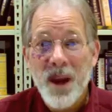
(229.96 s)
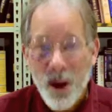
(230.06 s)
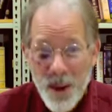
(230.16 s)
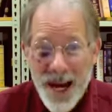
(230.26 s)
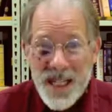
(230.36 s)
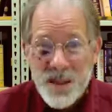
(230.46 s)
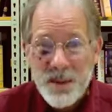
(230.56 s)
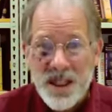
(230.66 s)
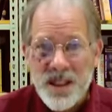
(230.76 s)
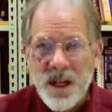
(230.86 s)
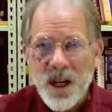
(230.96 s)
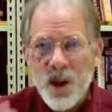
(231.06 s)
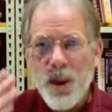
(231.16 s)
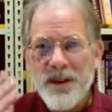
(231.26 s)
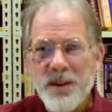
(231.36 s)
Erasmus,
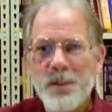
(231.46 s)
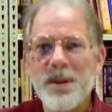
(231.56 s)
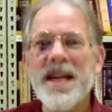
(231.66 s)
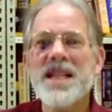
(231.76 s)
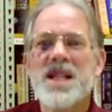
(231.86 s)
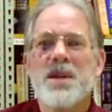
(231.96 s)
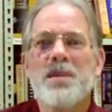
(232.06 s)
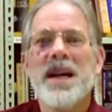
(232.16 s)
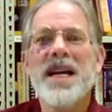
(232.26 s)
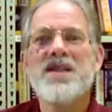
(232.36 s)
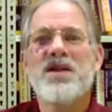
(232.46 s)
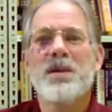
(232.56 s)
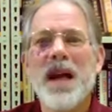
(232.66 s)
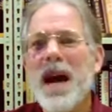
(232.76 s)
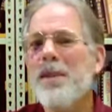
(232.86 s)
who went from place to place, from
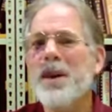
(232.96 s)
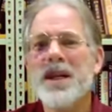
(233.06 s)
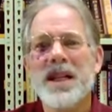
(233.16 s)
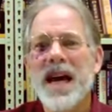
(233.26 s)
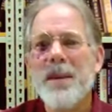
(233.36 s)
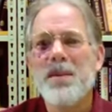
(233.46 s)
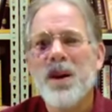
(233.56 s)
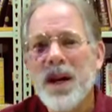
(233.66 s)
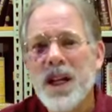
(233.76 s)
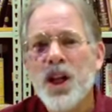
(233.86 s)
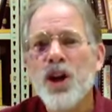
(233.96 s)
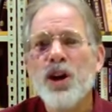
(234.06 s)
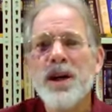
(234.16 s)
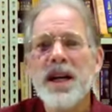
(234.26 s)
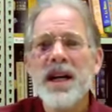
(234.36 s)
library to library,
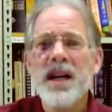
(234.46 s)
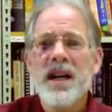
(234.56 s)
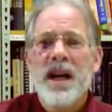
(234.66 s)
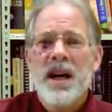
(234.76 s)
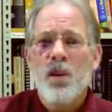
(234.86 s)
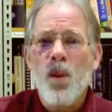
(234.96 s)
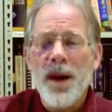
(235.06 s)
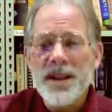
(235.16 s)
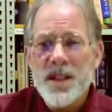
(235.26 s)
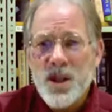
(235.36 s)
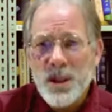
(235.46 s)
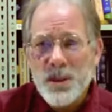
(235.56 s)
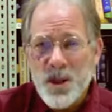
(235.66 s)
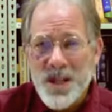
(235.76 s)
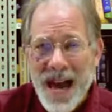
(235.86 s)
learning what the
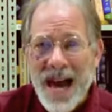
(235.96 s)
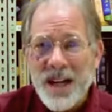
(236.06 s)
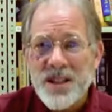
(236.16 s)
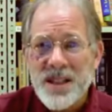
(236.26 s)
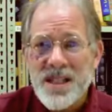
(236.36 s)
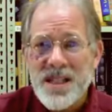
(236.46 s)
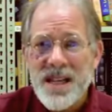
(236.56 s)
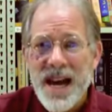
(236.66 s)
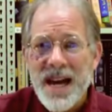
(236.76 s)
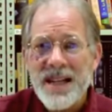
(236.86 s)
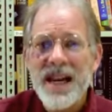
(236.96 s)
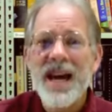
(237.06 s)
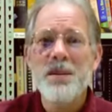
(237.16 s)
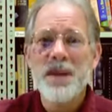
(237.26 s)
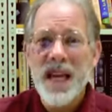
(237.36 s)
scriptures actually said
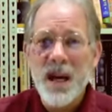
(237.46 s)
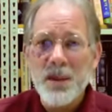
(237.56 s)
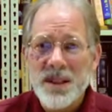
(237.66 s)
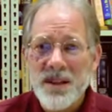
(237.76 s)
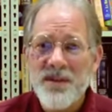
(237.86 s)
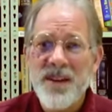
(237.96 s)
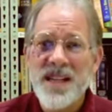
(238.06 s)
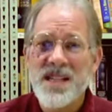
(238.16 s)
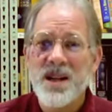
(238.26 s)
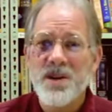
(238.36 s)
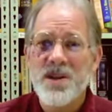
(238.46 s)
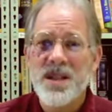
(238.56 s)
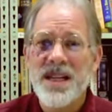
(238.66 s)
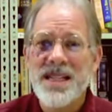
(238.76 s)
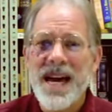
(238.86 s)
and being able to fix those
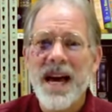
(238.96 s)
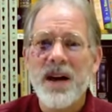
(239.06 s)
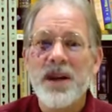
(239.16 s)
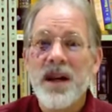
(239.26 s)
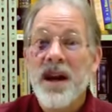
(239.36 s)
things out.